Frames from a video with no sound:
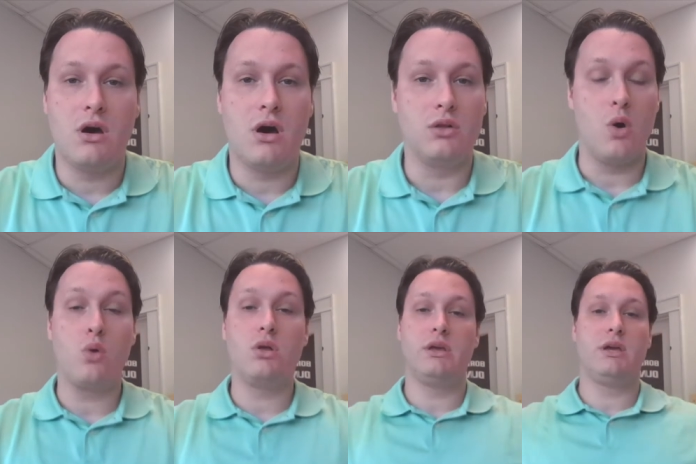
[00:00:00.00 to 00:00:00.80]
uh,
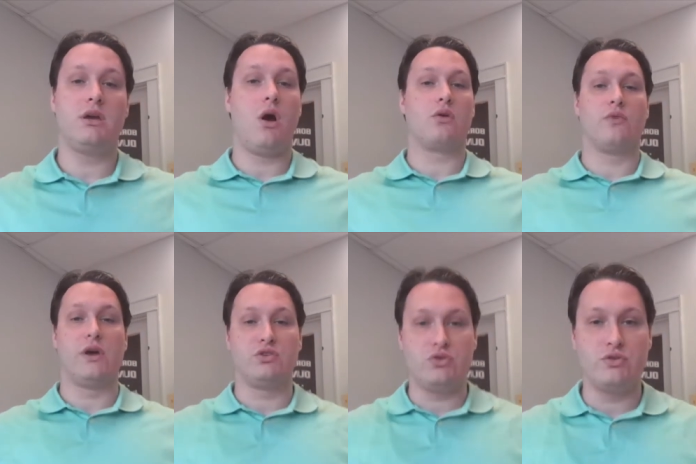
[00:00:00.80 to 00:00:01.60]
locally, our
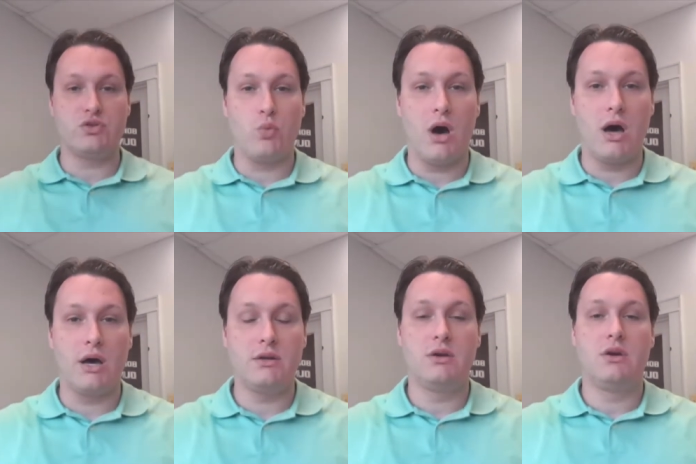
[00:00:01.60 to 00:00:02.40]
rescue
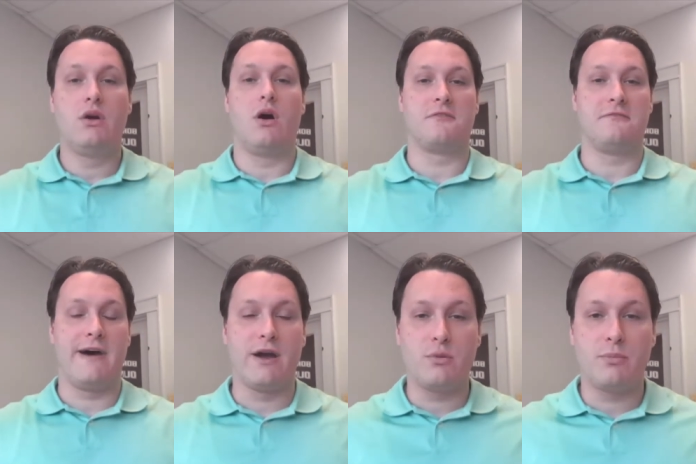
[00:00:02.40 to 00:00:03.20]
squad, our
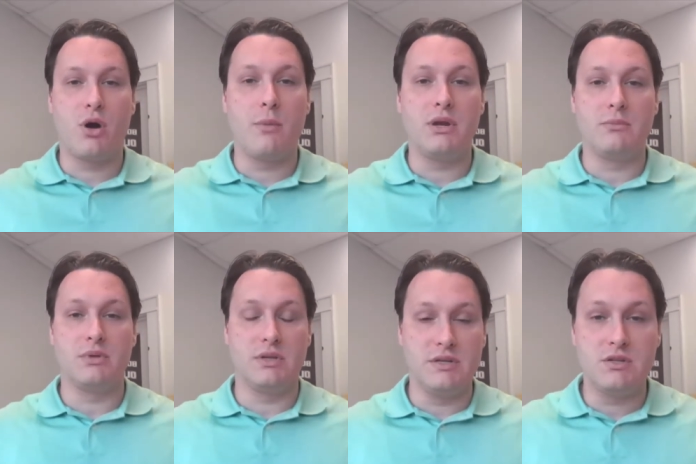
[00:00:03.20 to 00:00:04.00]
fire department and
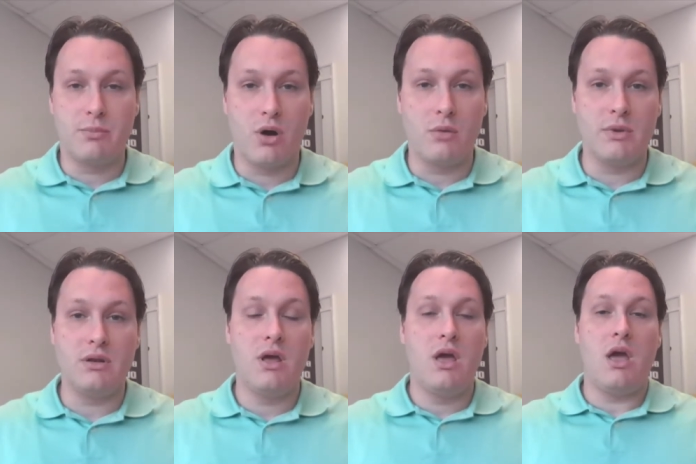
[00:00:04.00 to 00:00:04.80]
police
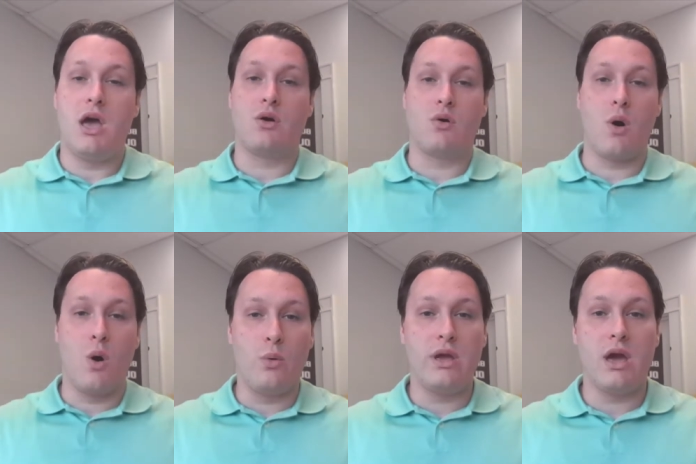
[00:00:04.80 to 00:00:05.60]
department, and our
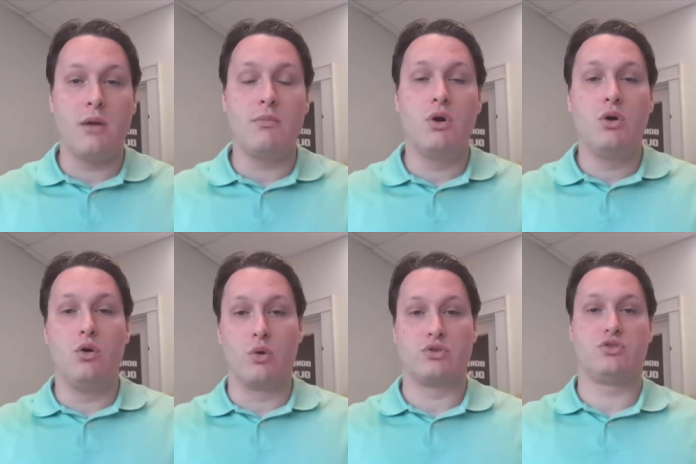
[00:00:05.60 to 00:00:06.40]
OEM
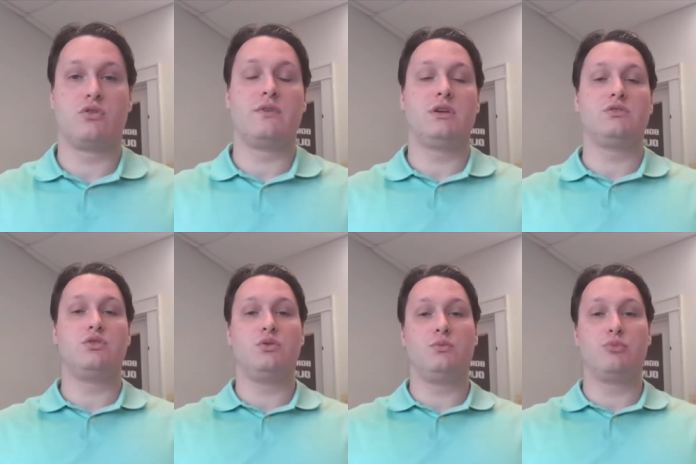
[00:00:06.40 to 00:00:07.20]
who are serving
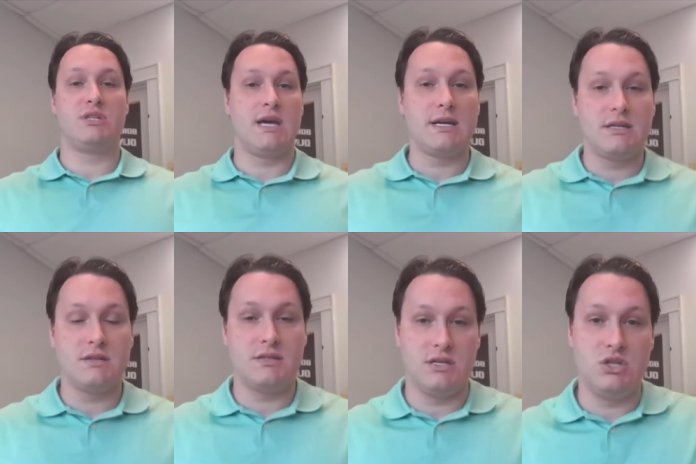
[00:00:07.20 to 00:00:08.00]
to protect
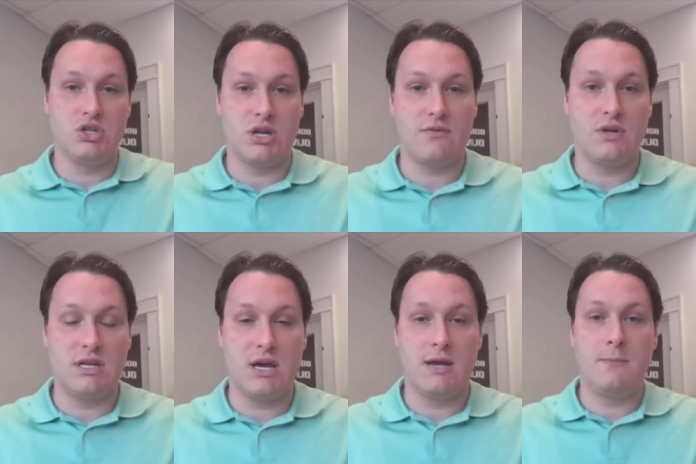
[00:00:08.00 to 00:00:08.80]
us each and every
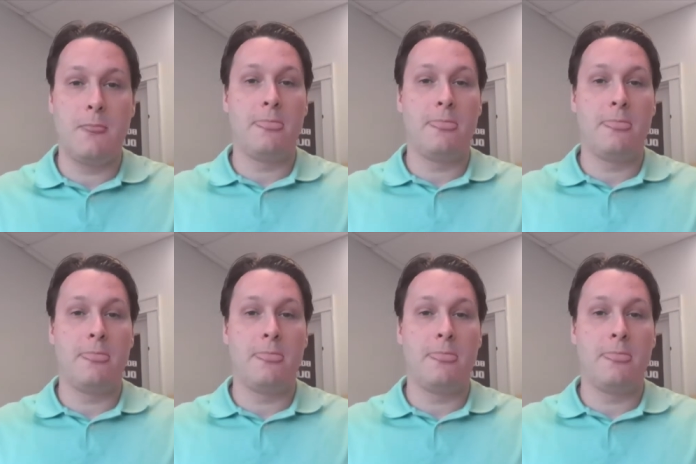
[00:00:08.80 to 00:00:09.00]
day.